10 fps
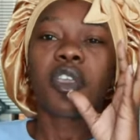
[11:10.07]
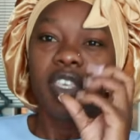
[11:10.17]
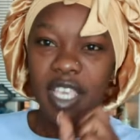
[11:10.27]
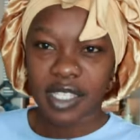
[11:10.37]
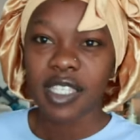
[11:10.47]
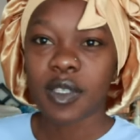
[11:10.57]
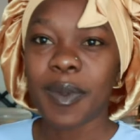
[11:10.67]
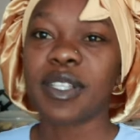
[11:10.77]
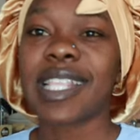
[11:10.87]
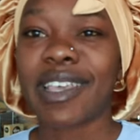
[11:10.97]
Yes, it
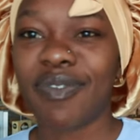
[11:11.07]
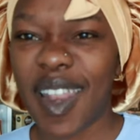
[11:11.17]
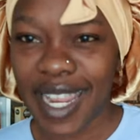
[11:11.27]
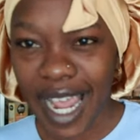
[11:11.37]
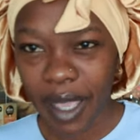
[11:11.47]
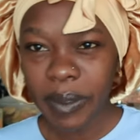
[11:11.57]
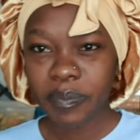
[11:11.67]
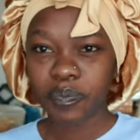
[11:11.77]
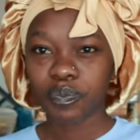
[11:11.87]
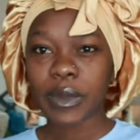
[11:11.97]
smells like vanilla.
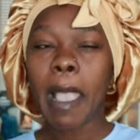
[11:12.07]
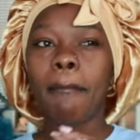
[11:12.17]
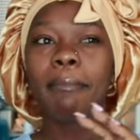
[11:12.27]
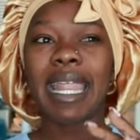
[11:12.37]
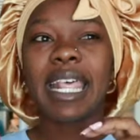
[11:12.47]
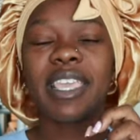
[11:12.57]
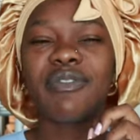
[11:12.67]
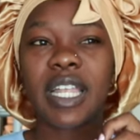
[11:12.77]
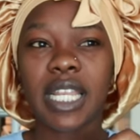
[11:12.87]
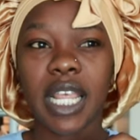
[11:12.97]
Mara I
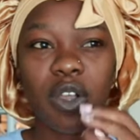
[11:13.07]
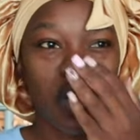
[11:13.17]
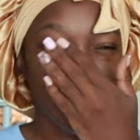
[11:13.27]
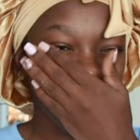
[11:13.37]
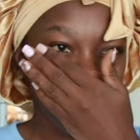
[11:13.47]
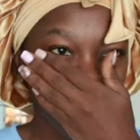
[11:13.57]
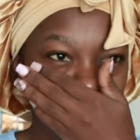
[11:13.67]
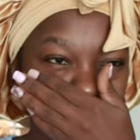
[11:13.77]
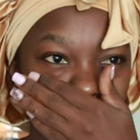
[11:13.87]
vanilla kona.